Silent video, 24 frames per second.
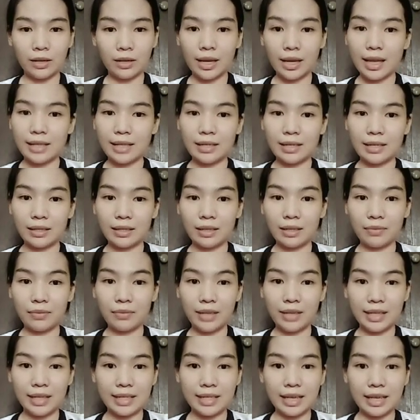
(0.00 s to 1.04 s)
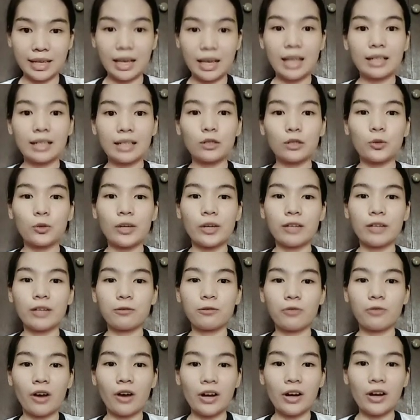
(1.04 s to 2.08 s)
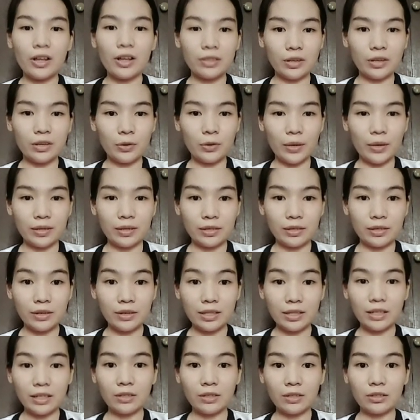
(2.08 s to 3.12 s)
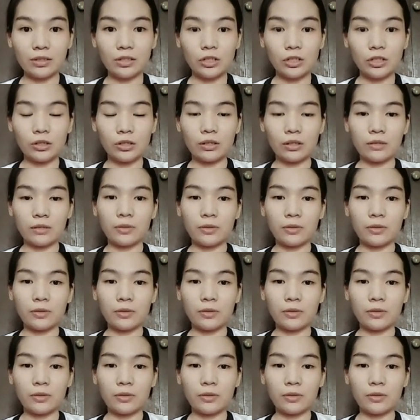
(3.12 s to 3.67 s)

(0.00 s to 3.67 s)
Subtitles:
Ignitability: can create fire under certain conditions,